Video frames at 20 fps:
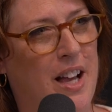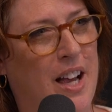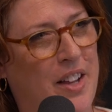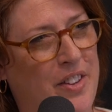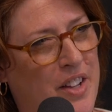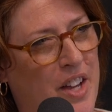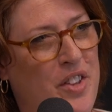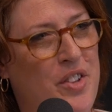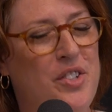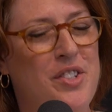
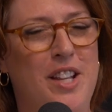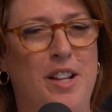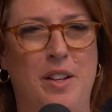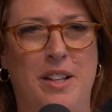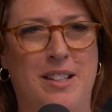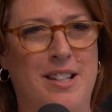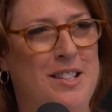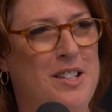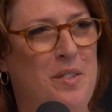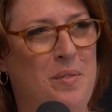On the other
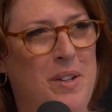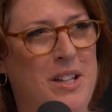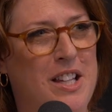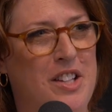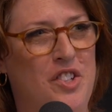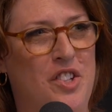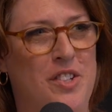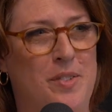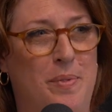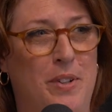side, it doesn't mean
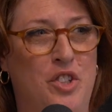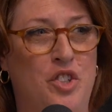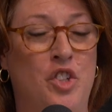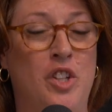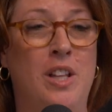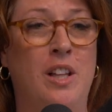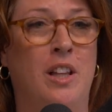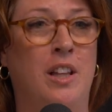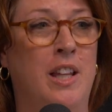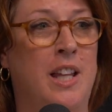that but
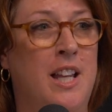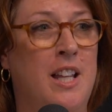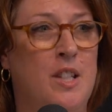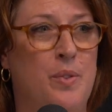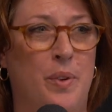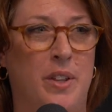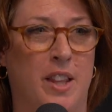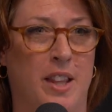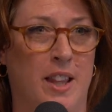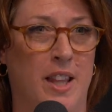she
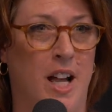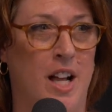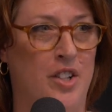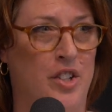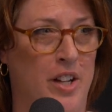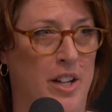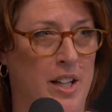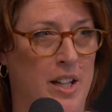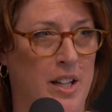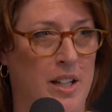leads with
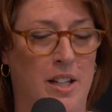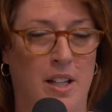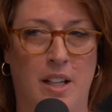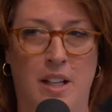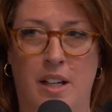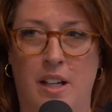logic.